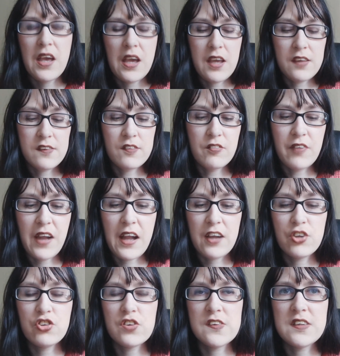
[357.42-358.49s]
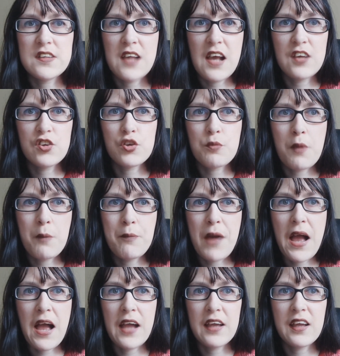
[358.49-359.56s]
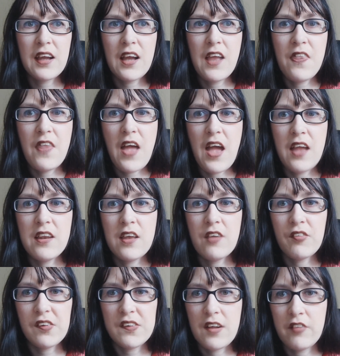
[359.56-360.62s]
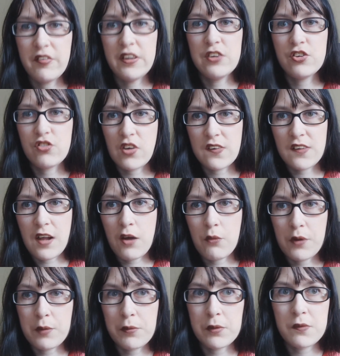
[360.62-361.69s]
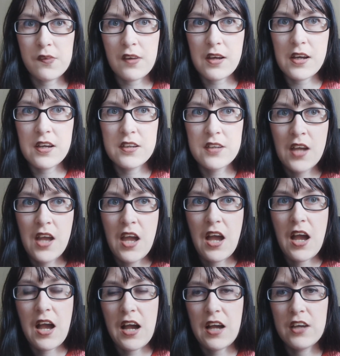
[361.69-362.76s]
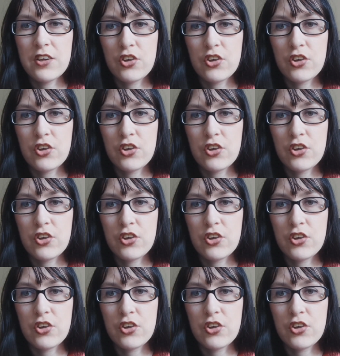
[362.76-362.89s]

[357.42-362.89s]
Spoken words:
It's something I can just attach to my bag, and then if I start feeling stressed out when I'm outside, I